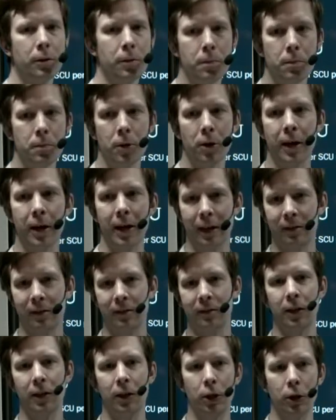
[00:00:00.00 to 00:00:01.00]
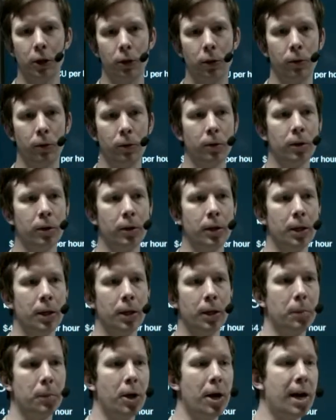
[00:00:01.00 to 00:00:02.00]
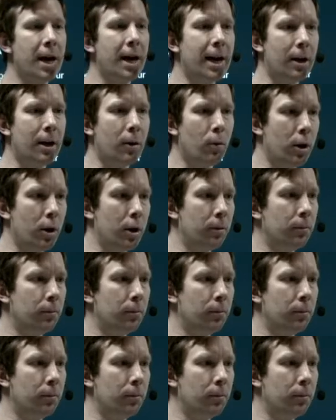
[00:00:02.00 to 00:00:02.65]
per SCU per hour.